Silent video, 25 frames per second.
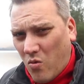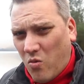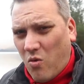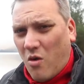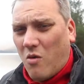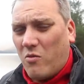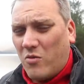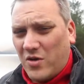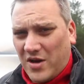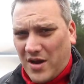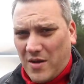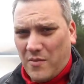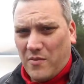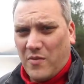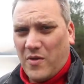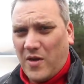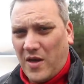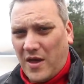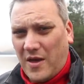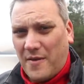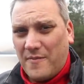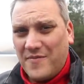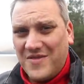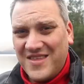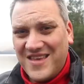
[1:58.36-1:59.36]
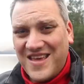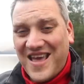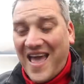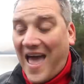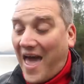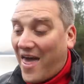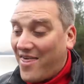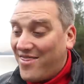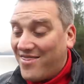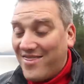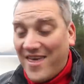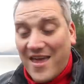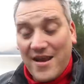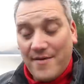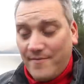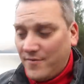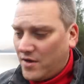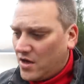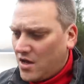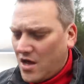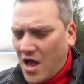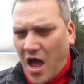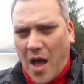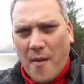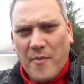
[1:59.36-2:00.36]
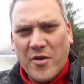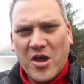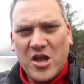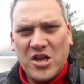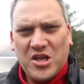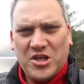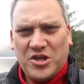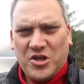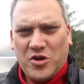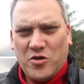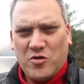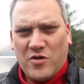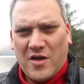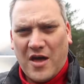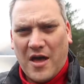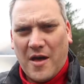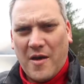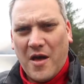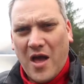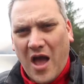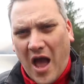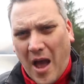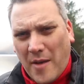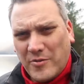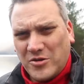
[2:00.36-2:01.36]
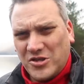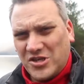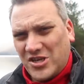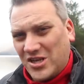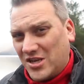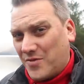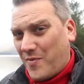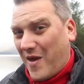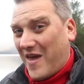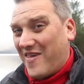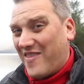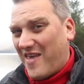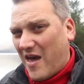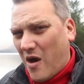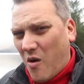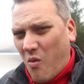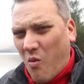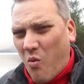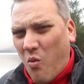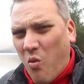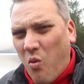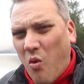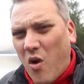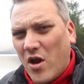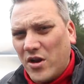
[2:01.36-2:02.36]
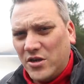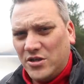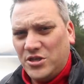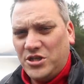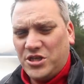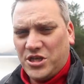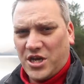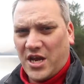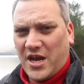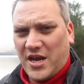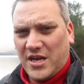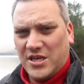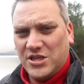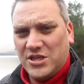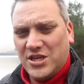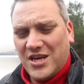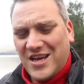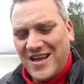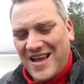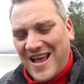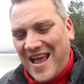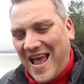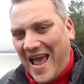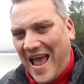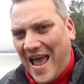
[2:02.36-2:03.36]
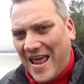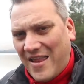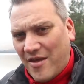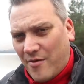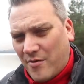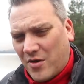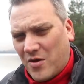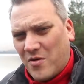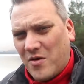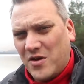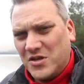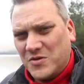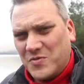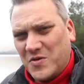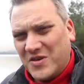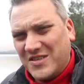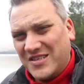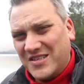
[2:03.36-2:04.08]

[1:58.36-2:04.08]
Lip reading: what would it be? And then I'm going to do that. I'm just going to make that one change. And I'm going to ask